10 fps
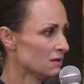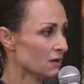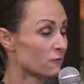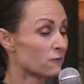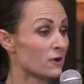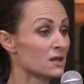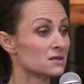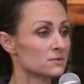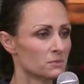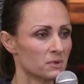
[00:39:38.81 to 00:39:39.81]
that
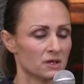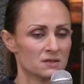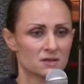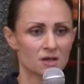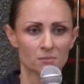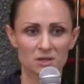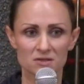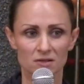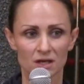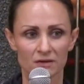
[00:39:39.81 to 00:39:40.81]
friends would begin to come
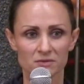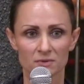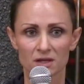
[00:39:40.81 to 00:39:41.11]
into lives where